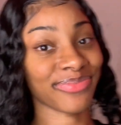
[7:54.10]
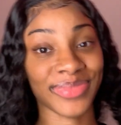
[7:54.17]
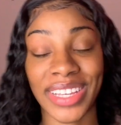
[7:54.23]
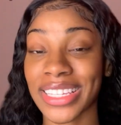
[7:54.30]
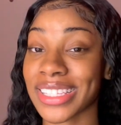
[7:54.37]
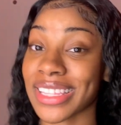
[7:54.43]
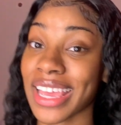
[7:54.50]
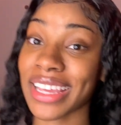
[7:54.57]

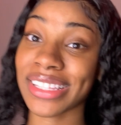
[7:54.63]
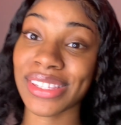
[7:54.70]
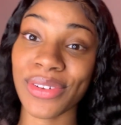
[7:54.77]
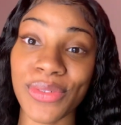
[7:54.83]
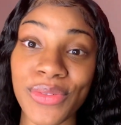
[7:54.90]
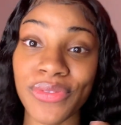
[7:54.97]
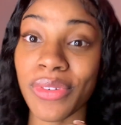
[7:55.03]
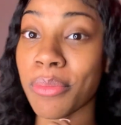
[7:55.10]
Stay
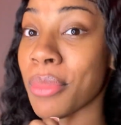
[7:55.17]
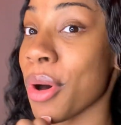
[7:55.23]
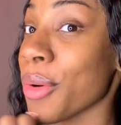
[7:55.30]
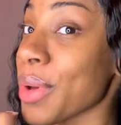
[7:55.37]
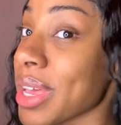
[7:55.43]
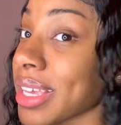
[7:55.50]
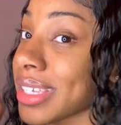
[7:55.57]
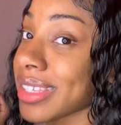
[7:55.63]
tuned for
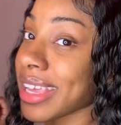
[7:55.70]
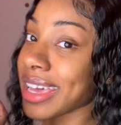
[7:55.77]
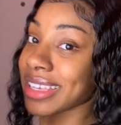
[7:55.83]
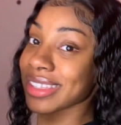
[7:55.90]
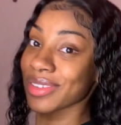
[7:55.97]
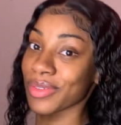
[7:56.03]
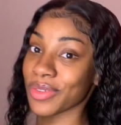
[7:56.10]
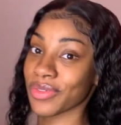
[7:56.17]
more,
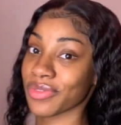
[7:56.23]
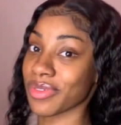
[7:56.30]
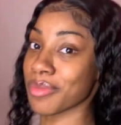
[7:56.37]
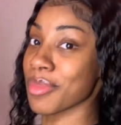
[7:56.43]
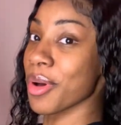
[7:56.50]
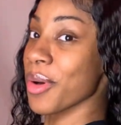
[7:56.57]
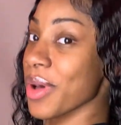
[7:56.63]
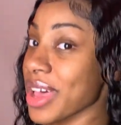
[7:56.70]
stay tuned for
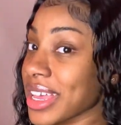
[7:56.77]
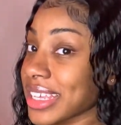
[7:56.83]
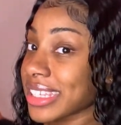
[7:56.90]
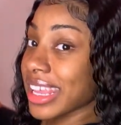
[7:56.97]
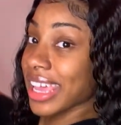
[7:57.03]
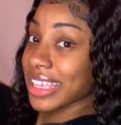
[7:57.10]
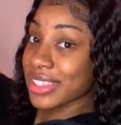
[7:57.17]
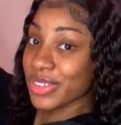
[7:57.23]
more,
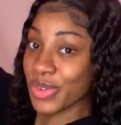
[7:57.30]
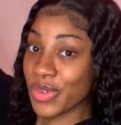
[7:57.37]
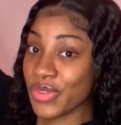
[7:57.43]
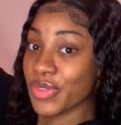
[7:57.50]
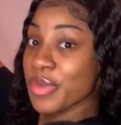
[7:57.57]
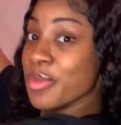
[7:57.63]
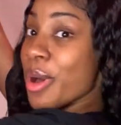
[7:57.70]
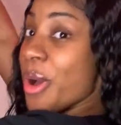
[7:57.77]
stay
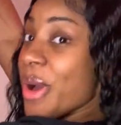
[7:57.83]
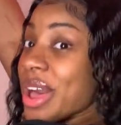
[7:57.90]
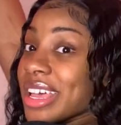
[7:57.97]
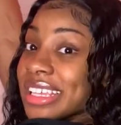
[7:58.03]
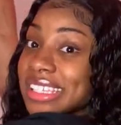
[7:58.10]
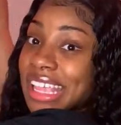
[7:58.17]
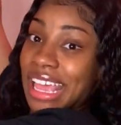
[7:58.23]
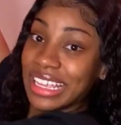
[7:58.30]
tuned for more,
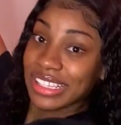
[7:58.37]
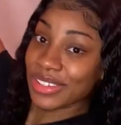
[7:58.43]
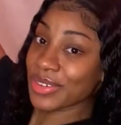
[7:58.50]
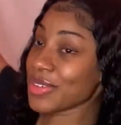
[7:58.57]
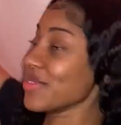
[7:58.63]
stay tuned